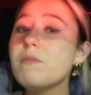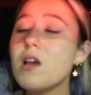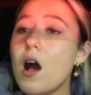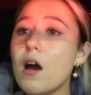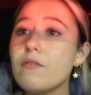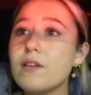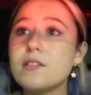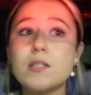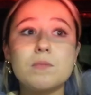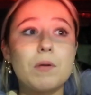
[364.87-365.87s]
me off
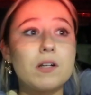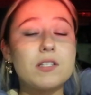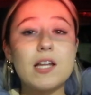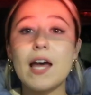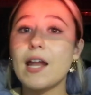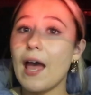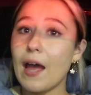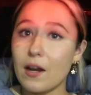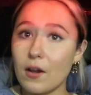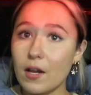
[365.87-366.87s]
is this person had a
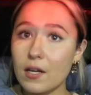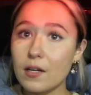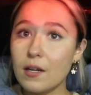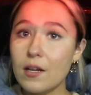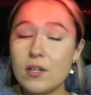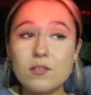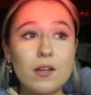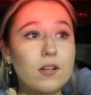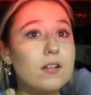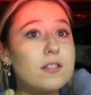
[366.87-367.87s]
hat on. So
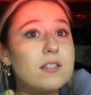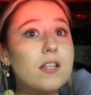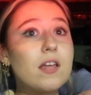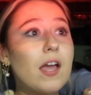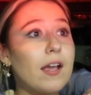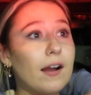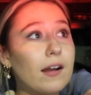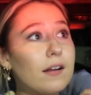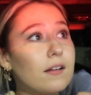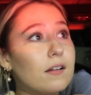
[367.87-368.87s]
I couldn't see the hair.